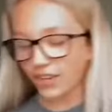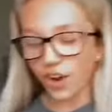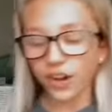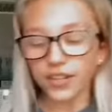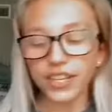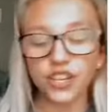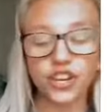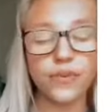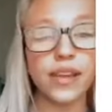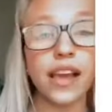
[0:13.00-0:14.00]
called the
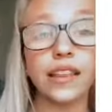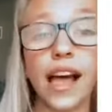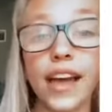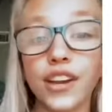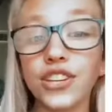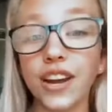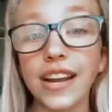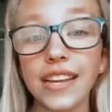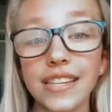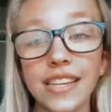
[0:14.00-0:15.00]
Chewy Aligner
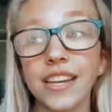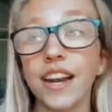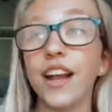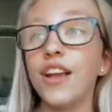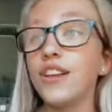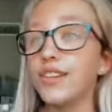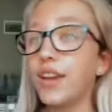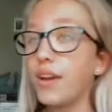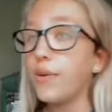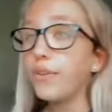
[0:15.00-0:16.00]
Tray Seater.
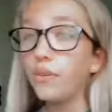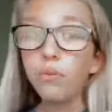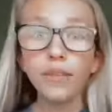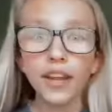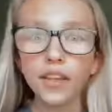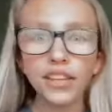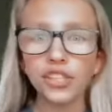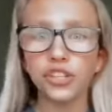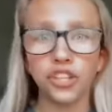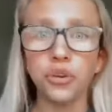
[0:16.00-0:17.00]
So you literally
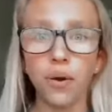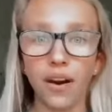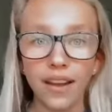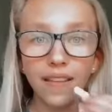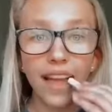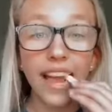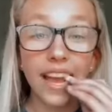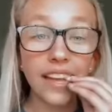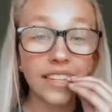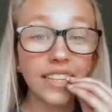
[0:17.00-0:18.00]
just chew on it,
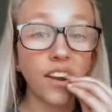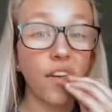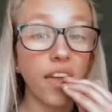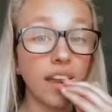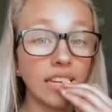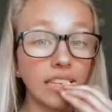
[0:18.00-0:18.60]
literally.